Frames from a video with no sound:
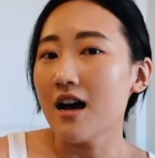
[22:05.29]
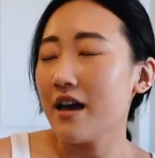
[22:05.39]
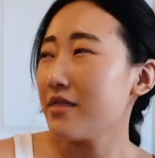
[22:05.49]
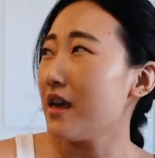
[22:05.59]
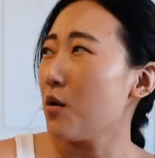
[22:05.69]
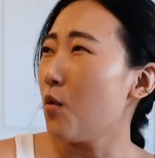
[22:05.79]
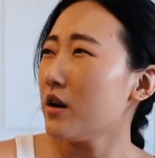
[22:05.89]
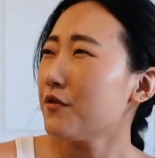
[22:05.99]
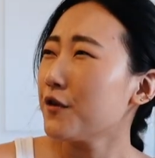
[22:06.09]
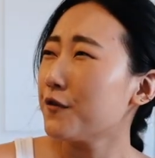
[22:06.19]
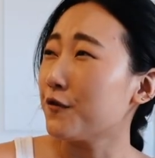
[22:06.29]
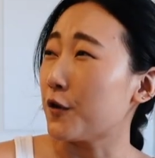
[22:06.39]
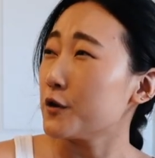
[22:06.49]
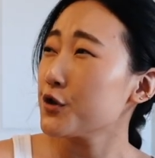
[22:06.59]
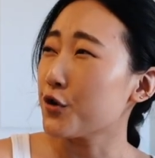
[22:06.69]
I think one of our
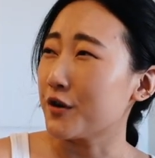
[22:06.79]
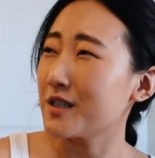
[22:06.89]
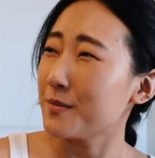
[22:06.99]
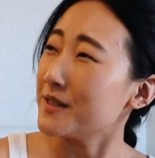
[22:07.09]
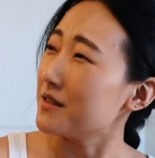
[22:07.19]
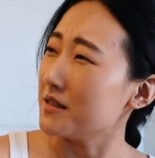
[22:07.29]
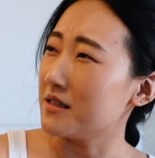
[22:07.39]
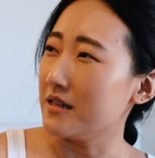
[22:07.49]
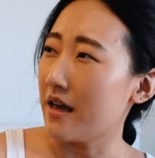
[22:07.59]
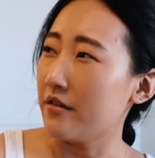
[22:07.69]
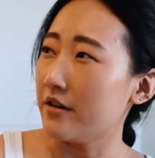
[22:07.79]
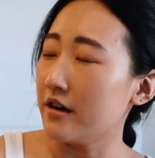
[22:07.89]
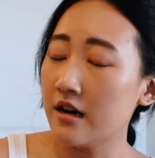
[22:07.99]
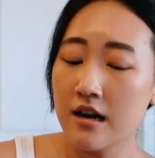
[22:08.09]
first Christmases together.